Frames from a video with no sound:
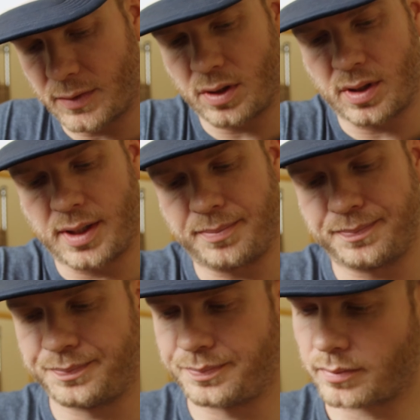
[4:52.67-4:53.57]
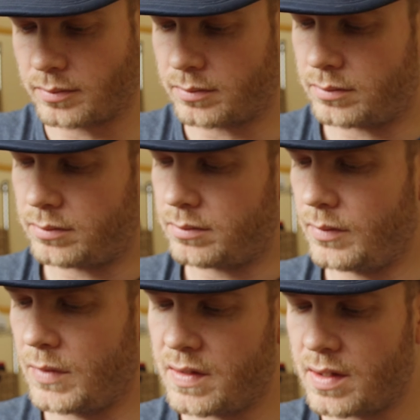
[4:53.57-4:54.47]
All right.
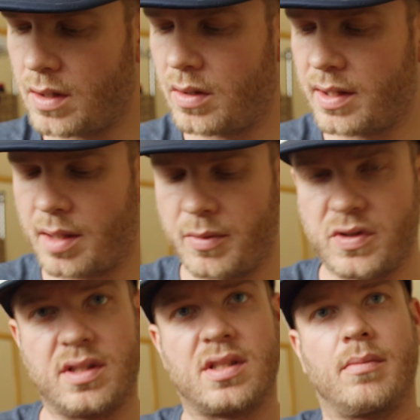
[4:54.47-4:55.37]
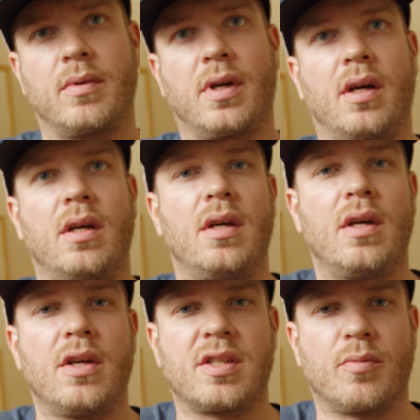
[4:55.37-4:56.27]
So, and then I'm using some
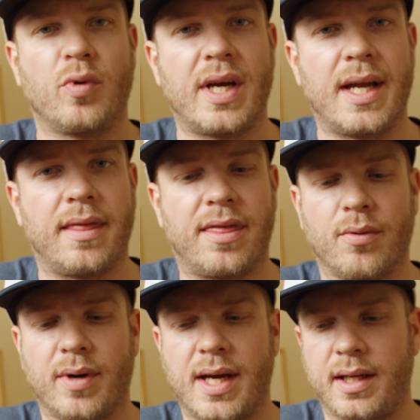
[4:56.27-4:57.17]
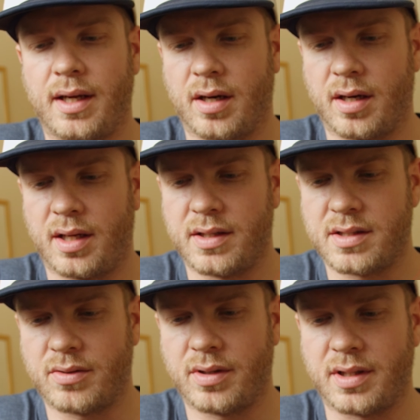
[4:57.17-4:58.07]
red thread here. It
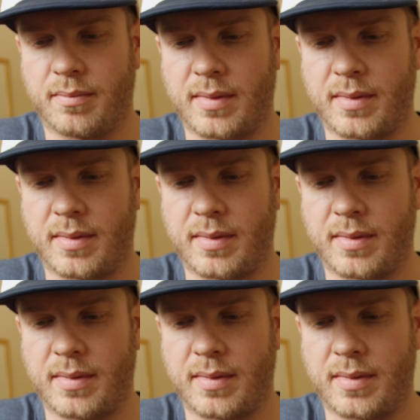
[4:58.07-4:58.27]
doesn't really